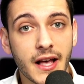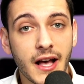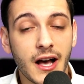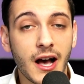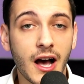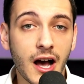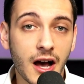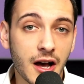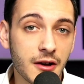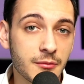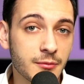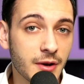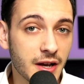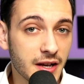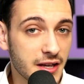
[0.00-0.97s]

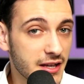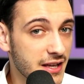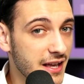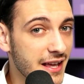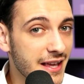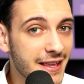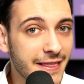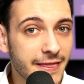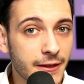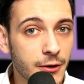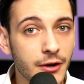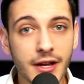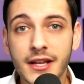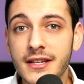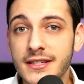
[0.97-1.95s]
there
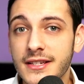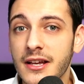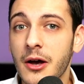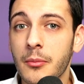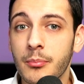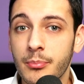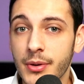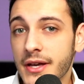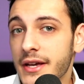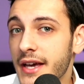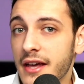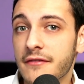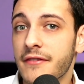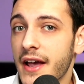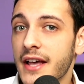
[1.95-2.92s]
is a big
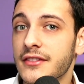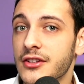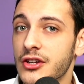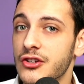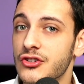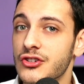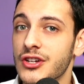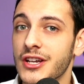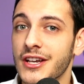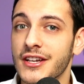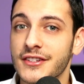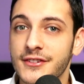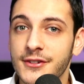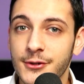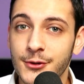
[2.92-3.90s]
advantage
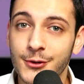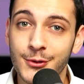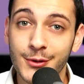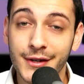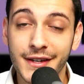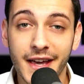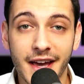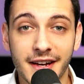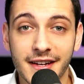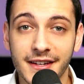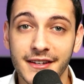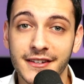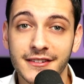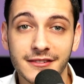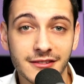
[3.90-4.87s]
to
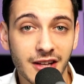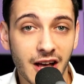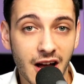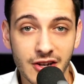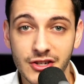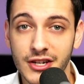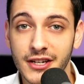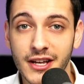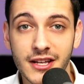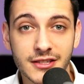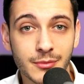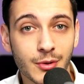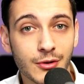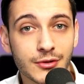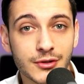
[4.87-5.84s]
getting Logic as
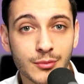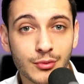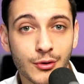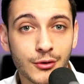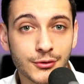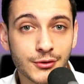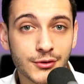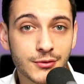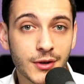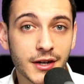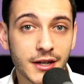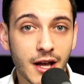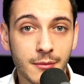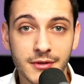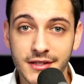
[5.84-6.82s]
opposed to Pro Tools when it
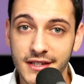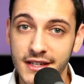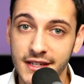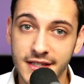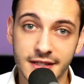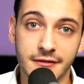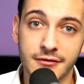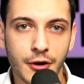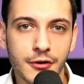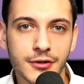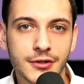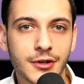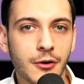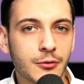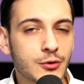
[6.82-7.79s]
comes to ease of use.
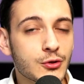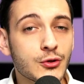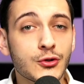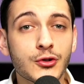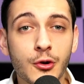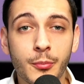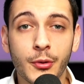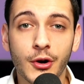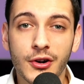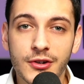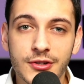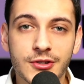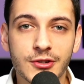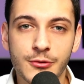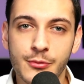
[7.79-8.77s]
So super,
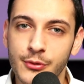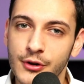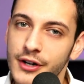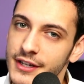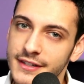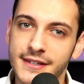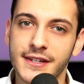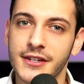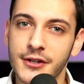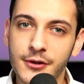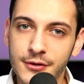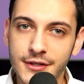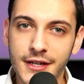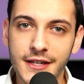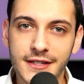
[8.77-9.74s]
super easy to
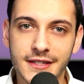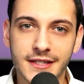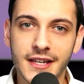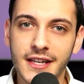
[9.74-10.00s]
use. It's